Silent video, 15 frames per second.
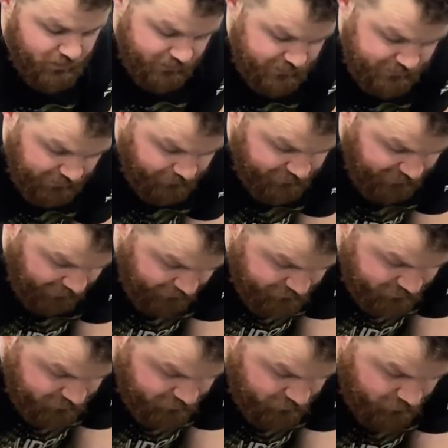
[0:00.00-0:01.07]

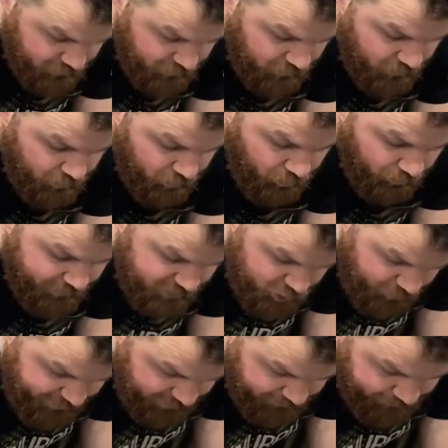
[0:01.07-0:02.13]
sometimes be
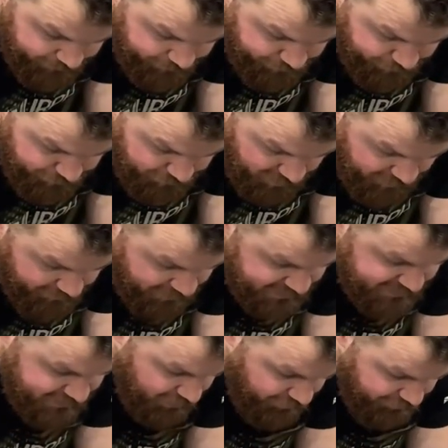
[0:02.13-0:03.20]
stupid. Me,
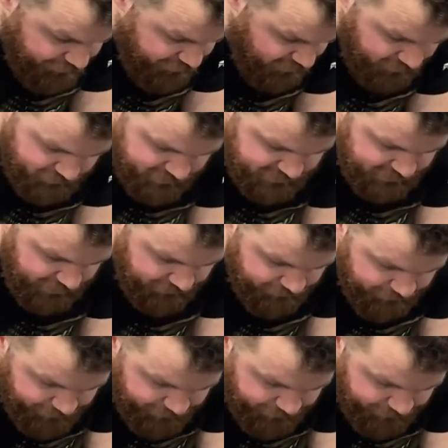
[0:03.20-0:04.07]
myself, I'm the same.